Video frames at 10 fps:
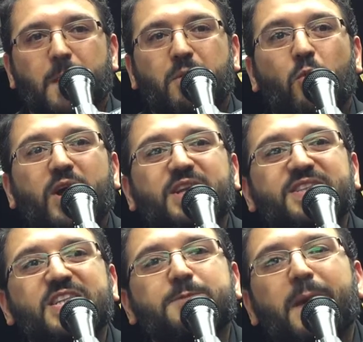But where
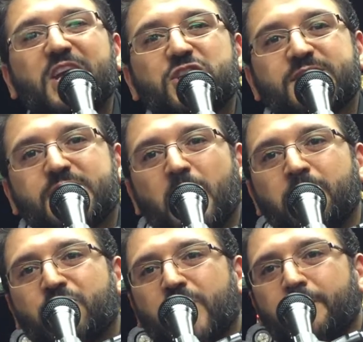does this patience
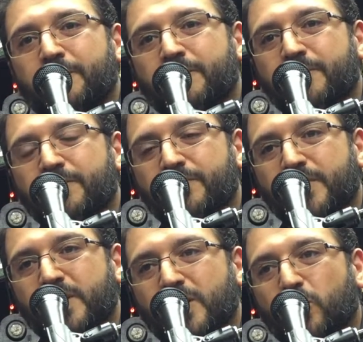come from?
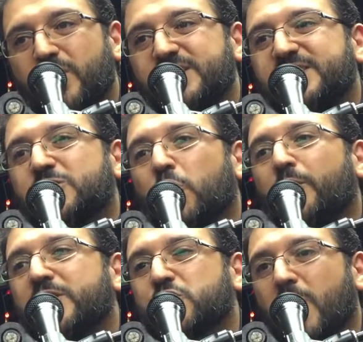Where does this
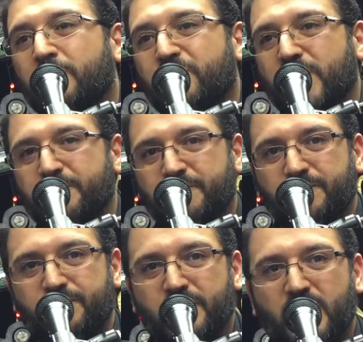courage come from?
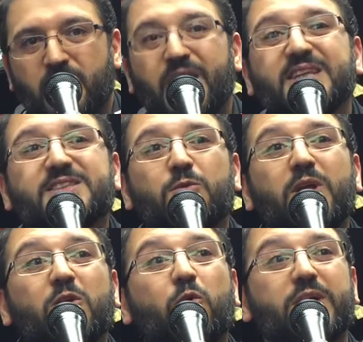That's the
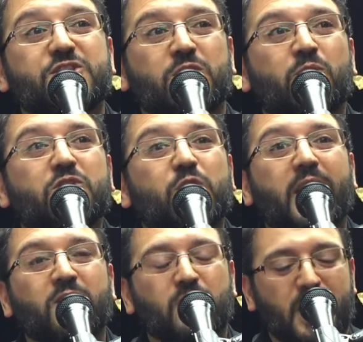real question we're
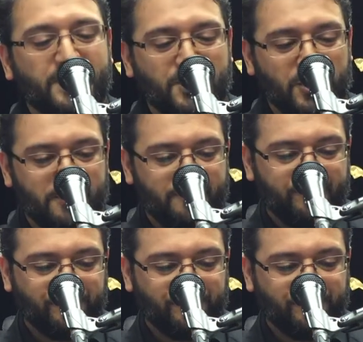trying to answer.